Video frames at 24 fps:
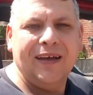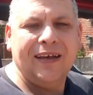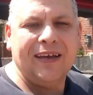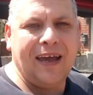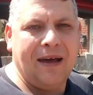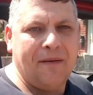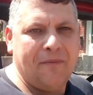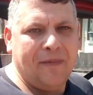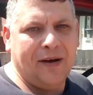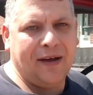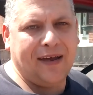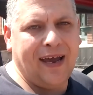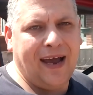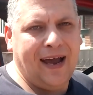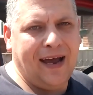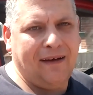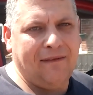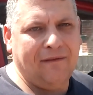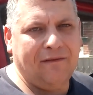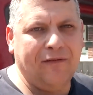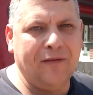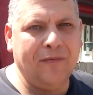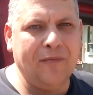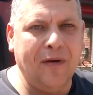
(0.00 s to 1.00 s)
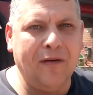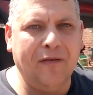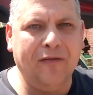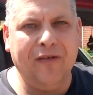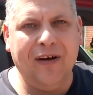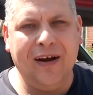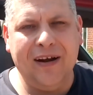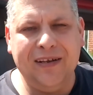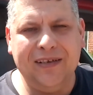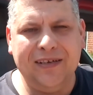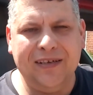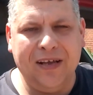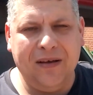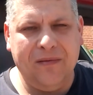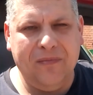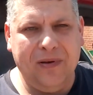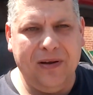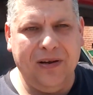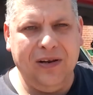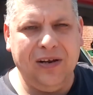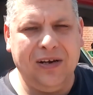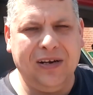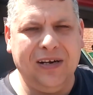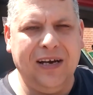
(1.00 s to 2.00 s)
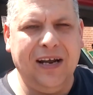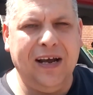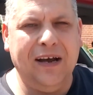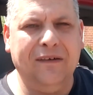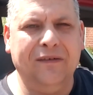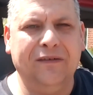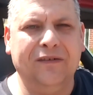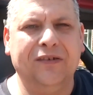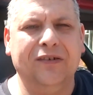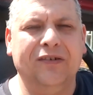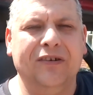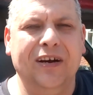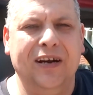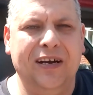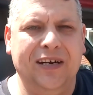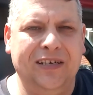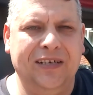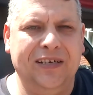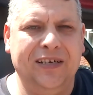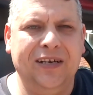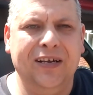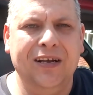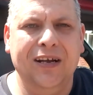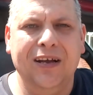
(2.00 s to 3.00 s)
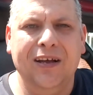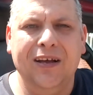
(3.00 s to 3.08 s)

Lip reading: get my cat from my friends that have been looking after it